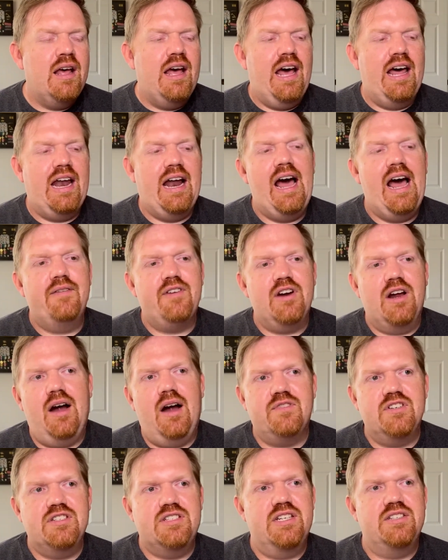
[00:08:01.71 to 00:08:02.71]
And I had a
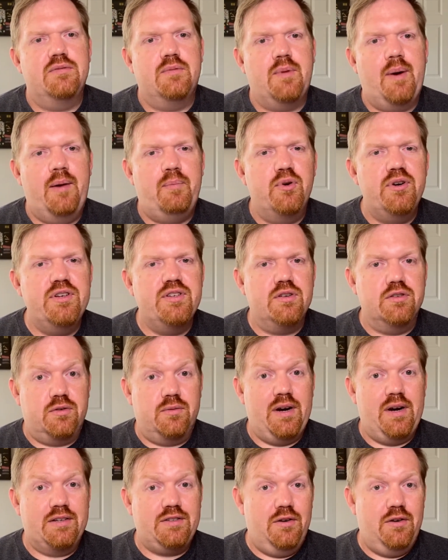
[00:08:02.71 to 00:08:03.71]
conversation with my preschool
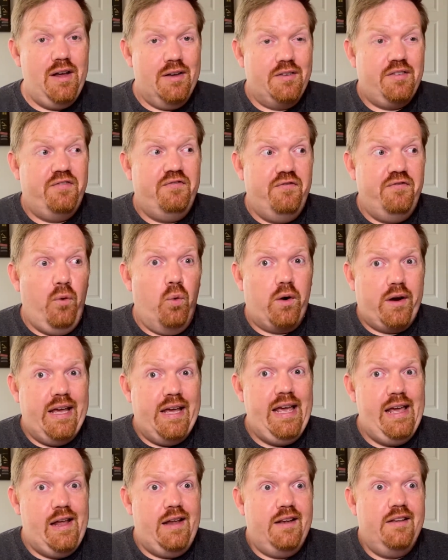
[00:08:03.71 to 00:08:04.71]
director who has 4
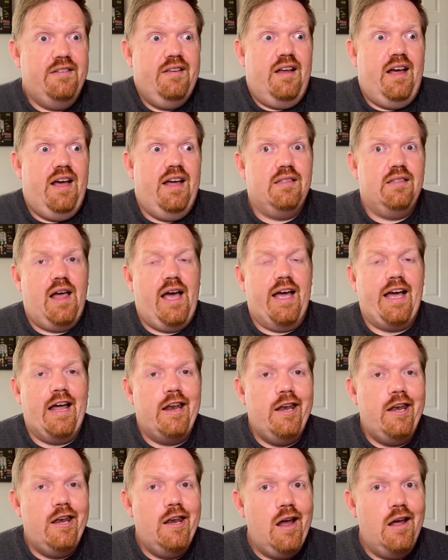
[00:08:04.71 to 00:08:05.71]
kids, and like
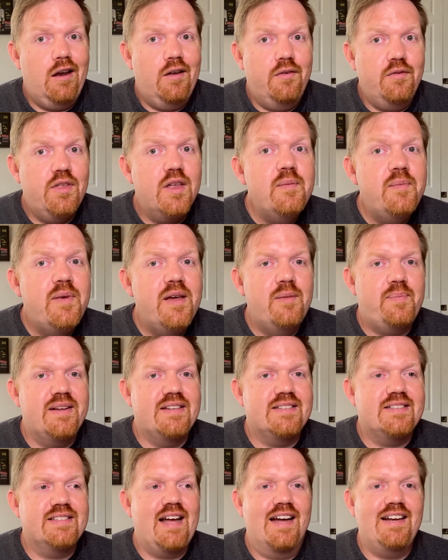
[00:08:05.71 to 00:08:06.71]
none of them had
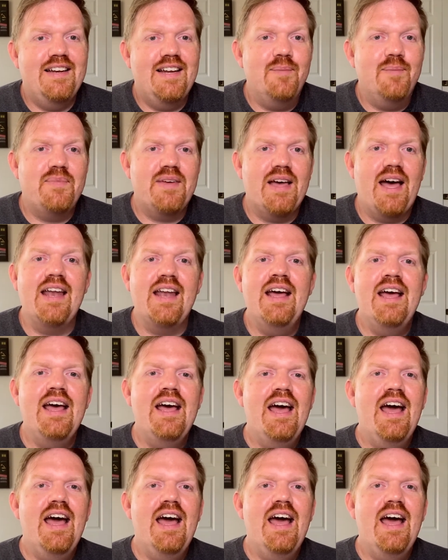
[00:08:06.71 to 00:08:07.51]
been signed up yet.